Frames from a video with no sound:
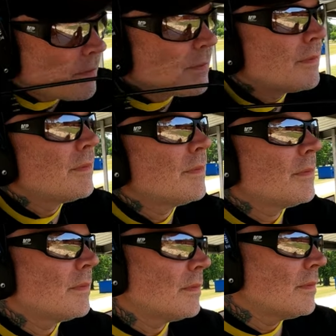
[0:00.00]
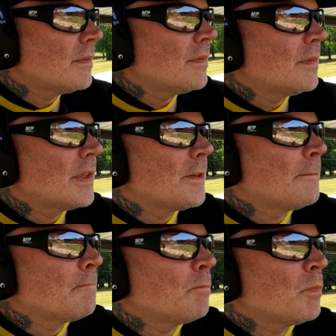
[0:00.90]

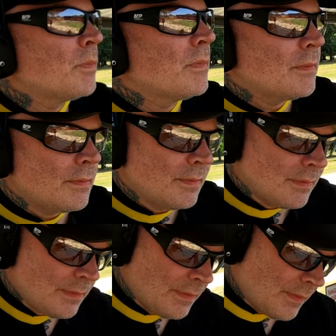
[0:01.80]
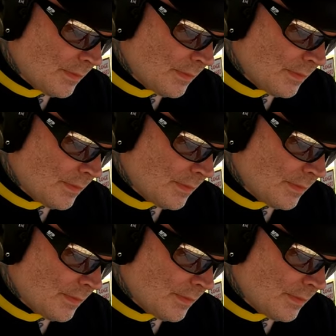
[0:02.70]
[no speech]